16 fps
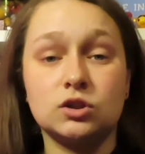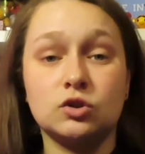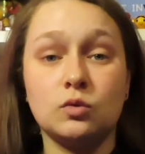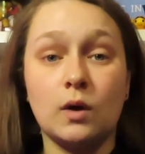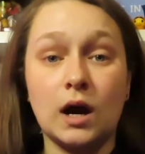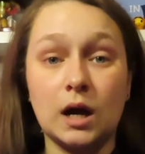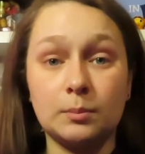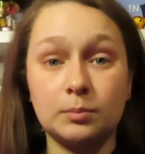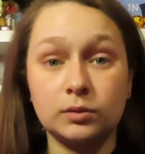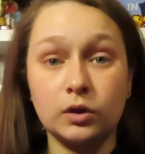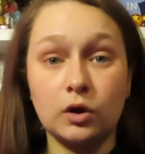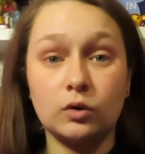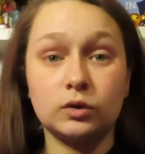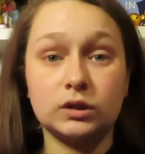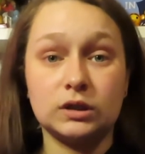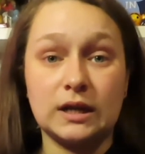to
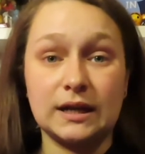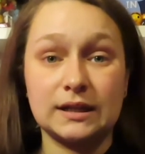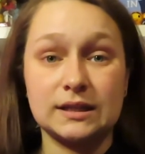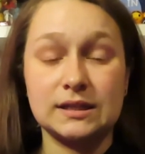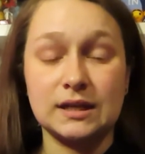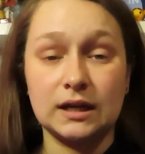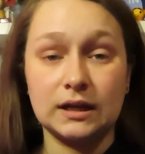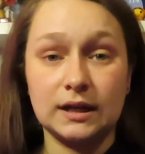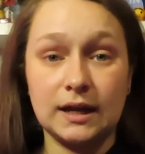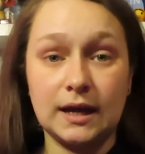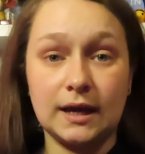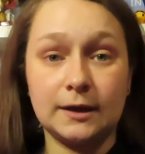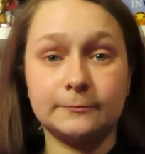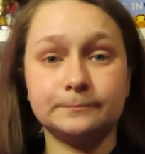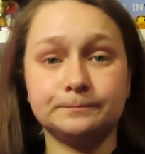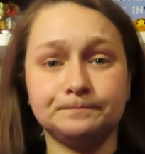upload next
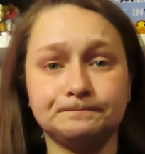Sunday,